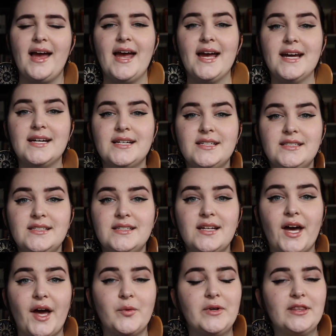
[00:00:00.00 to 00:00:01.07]

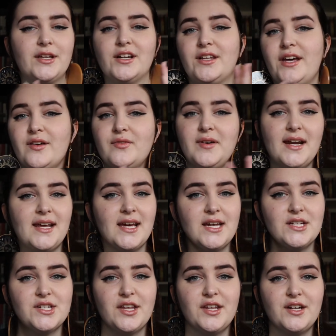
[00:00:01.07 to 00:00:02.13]
And when they're like fighting
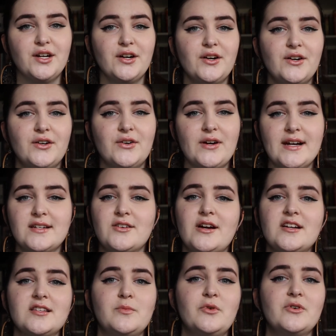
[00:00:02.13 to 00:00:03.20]
each other, Gray
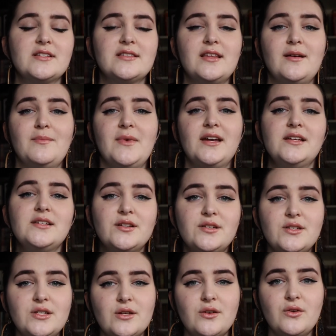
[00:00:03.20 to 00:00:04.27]
transports them
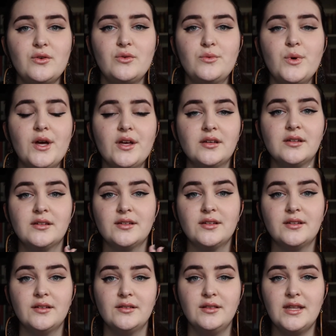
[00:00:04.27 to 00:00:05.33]
into
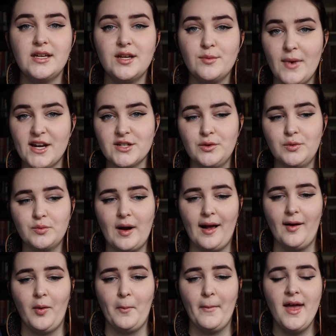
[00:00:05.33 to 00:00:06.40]
the magical
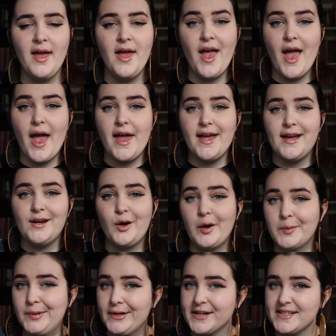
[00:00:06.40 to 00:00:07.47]
realm. And
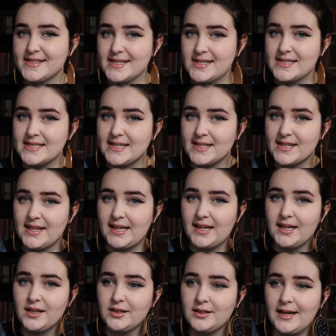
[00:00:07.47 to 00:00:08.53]
Harper is then stuck
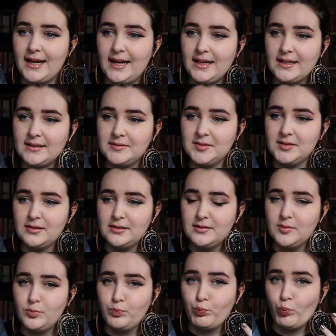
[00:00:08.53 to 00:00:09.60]
there and
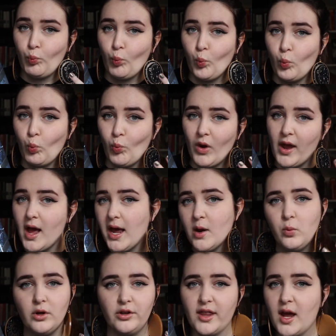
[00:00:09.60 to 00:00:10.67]
a
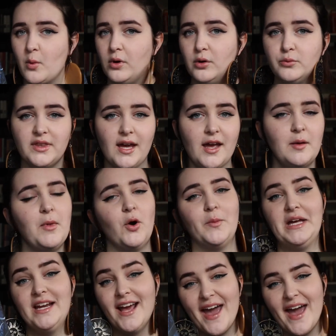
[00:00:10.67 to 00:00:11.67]
will they, won't they moment